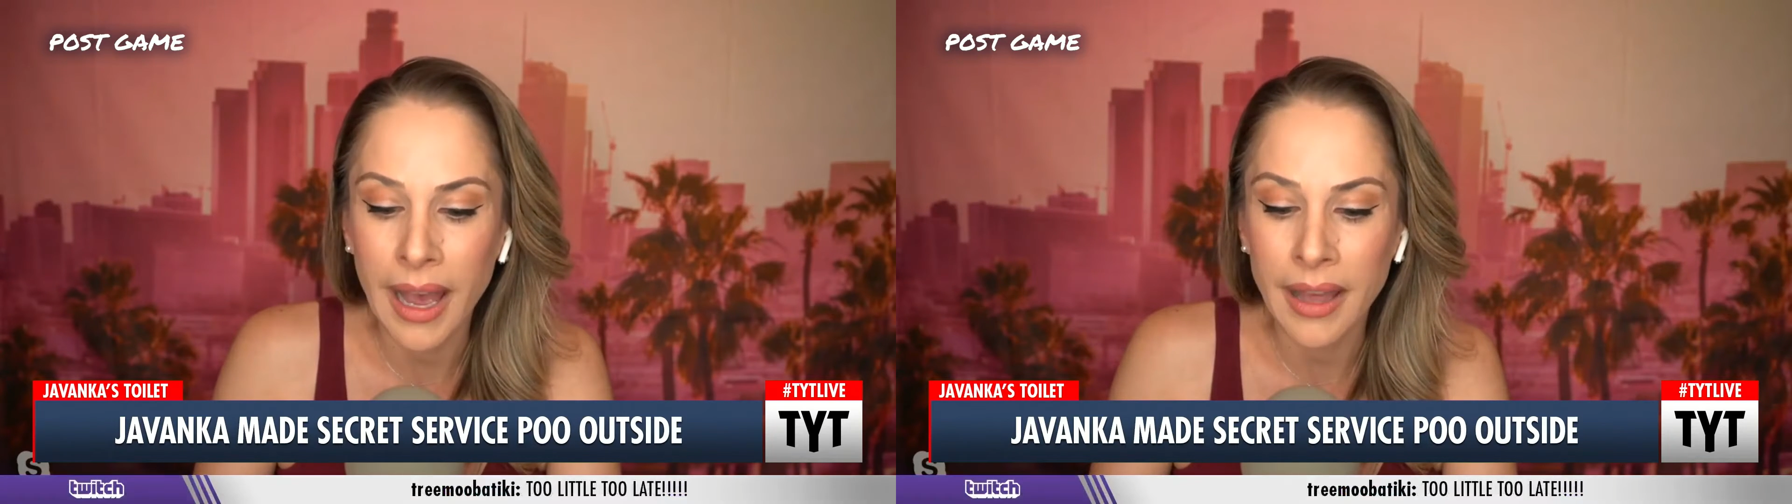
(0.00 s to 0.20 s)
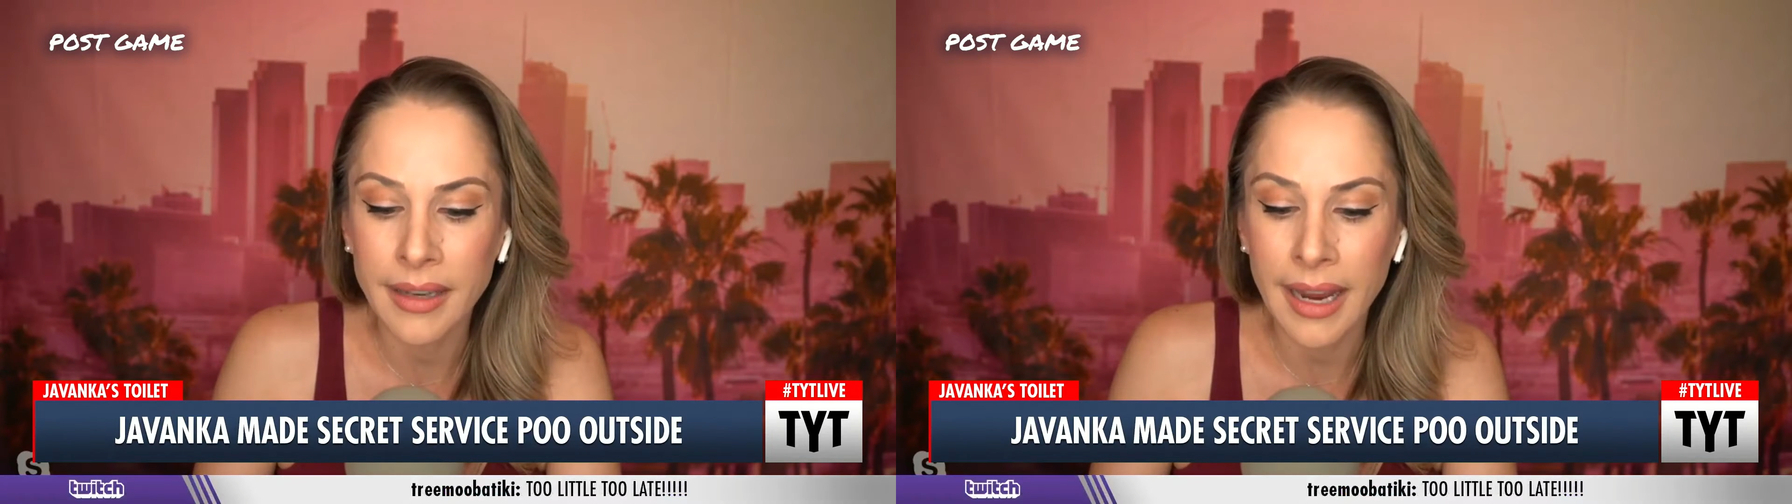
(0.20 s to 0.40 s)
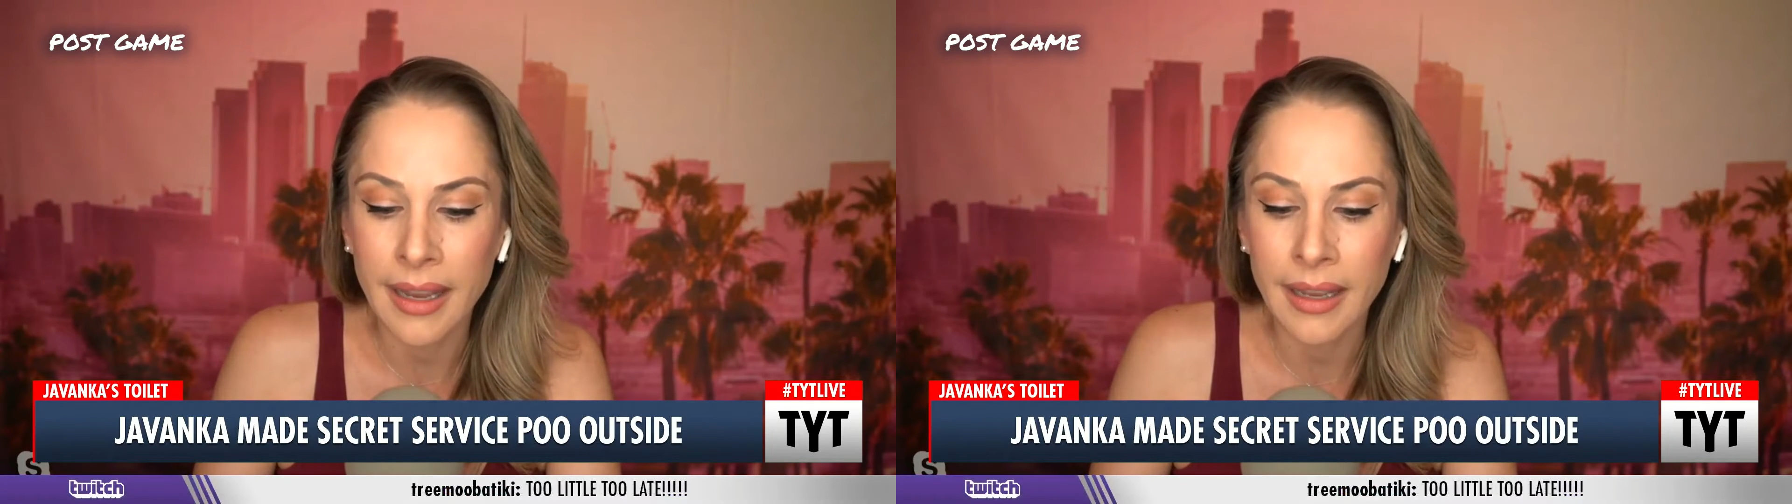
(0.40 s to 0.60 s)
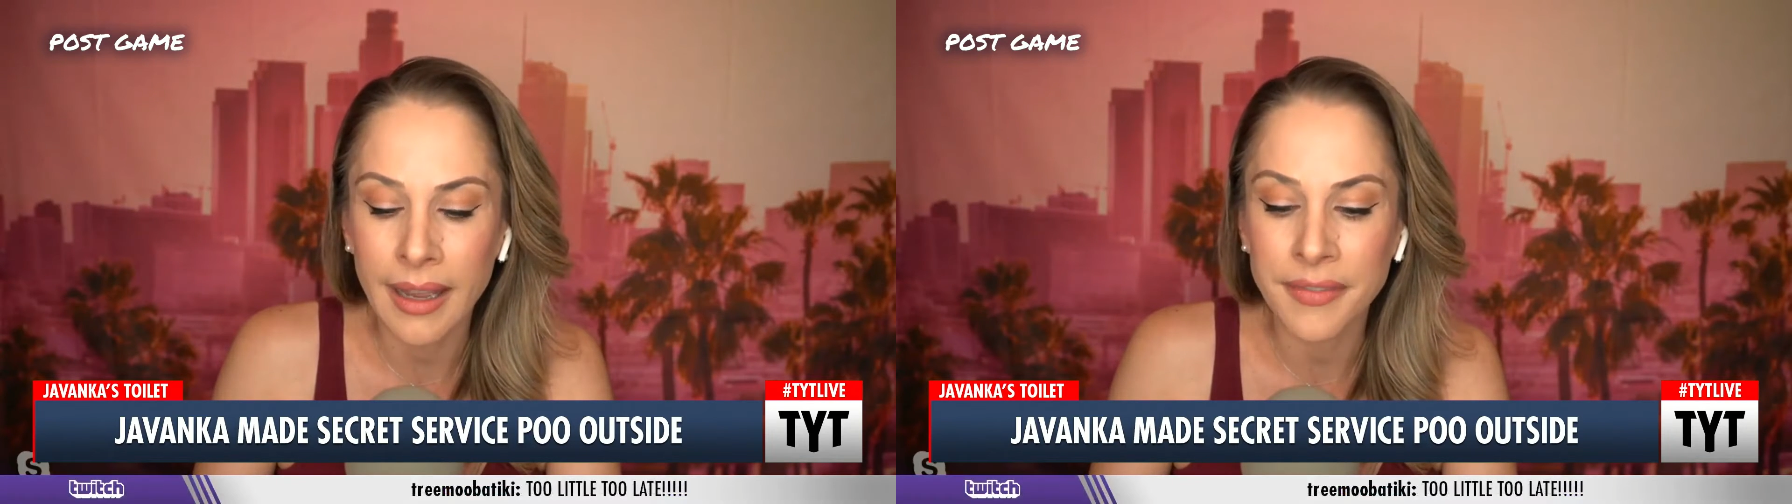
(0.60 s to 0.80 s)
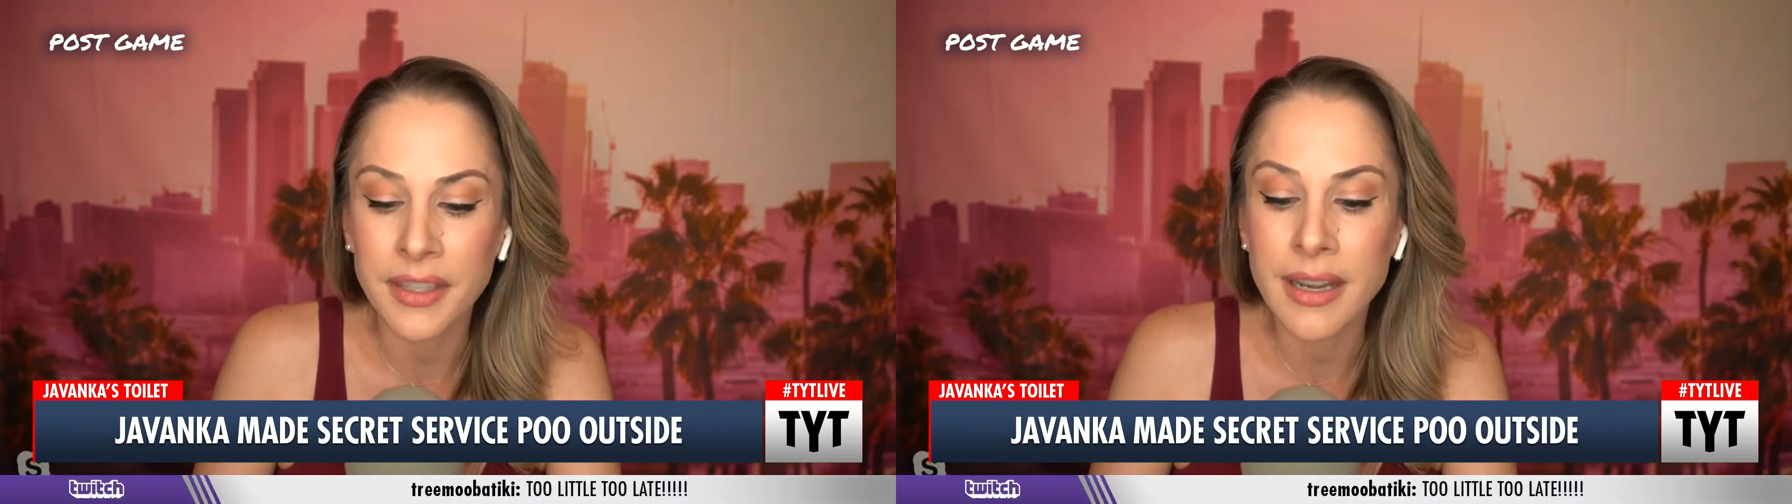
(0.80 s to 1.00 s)
at, a,
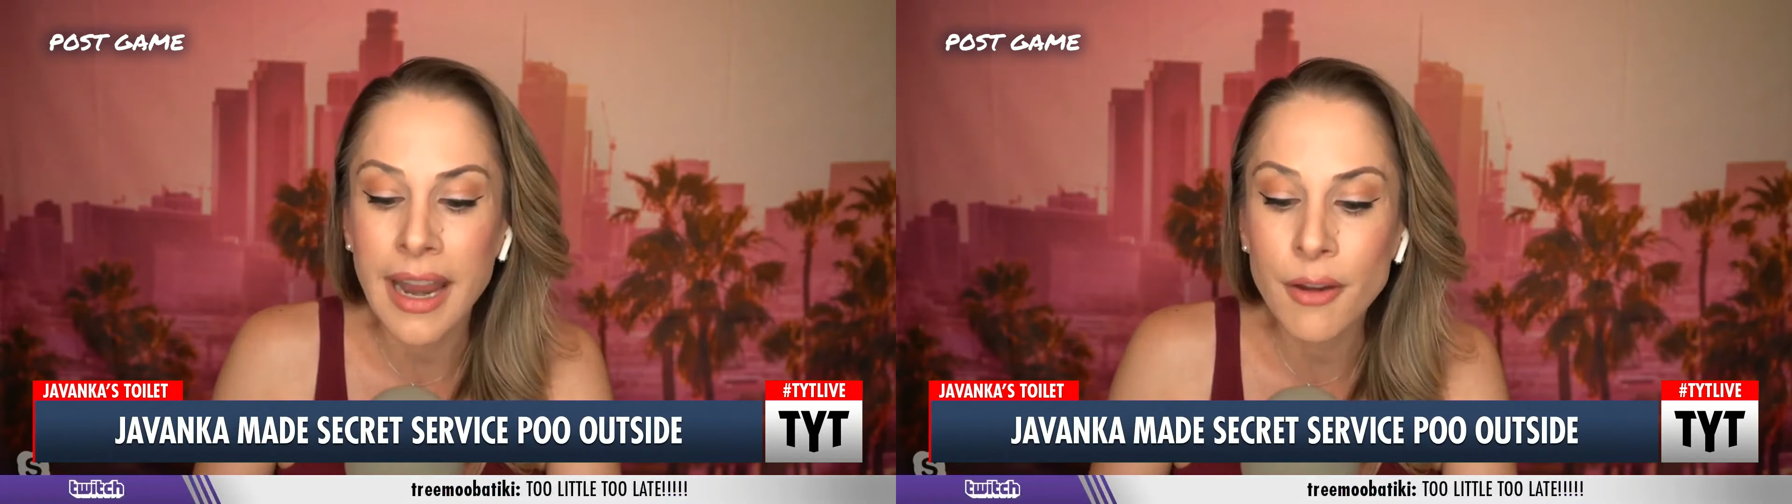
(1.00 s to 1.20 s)
at the